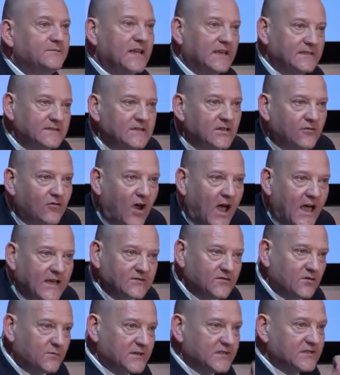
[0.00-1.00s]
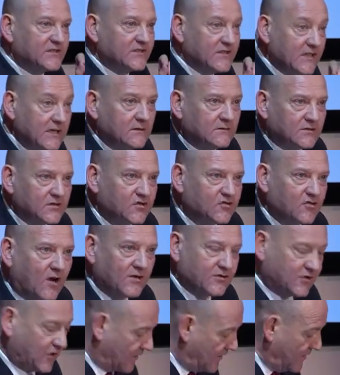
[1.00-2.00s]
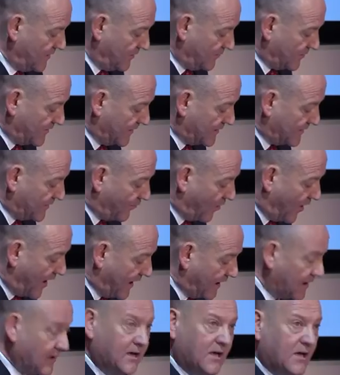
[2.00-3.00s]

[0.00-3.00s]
doesn't arise from a single structure within the brain,